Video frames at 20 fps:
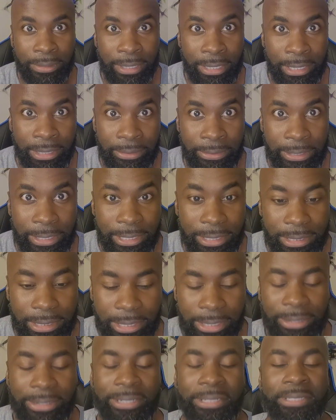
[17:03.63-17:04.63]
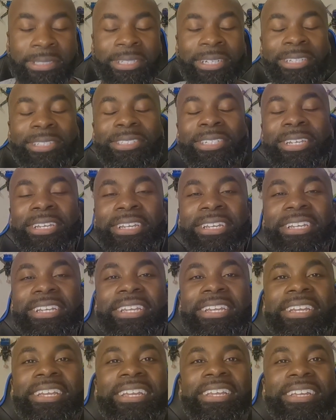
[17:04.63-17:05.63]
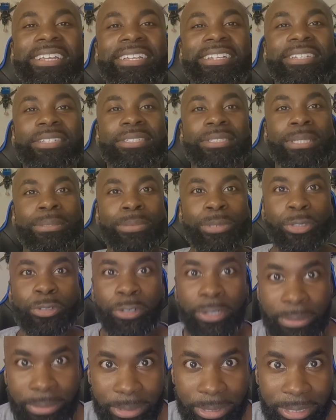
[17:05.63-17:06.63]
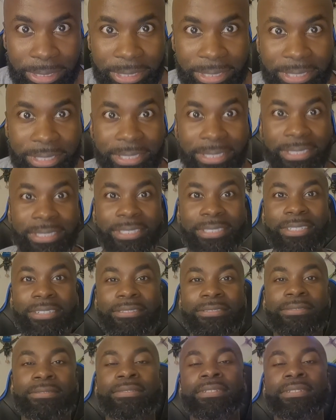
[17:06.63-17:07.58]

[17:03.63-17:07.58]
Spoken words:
really, really serious. They take subscriptions and stuff